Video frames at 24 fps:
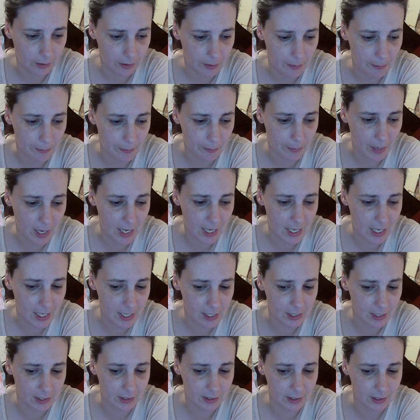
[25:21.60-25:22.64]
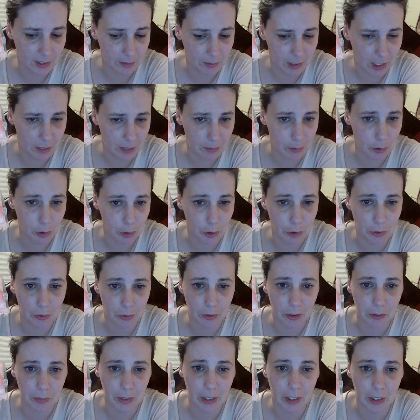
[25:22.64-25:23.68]
May and sometimes June,
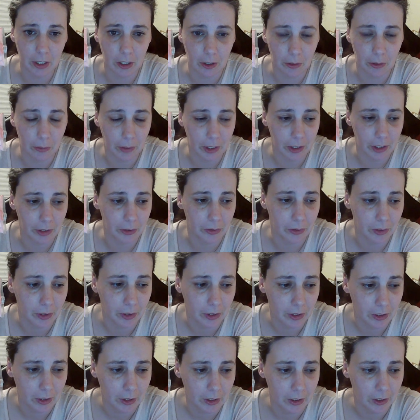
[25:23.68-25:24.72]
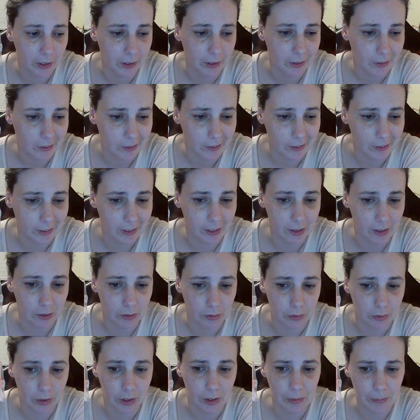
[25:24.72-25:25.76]
depending on where you
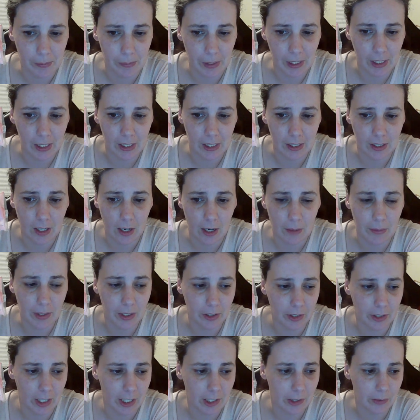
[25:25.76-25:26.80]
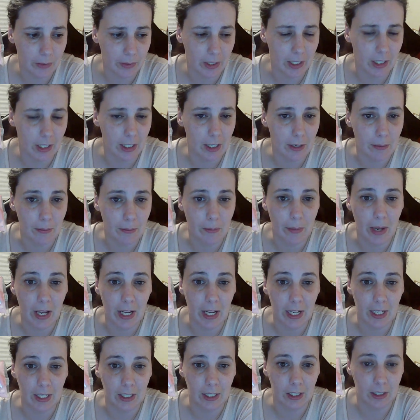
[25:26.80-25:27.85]
live. Me and Thomas graduated in
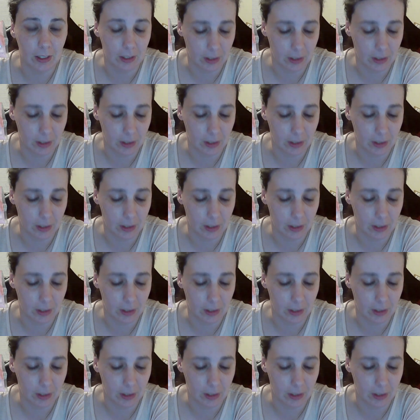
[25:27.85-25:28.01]
May.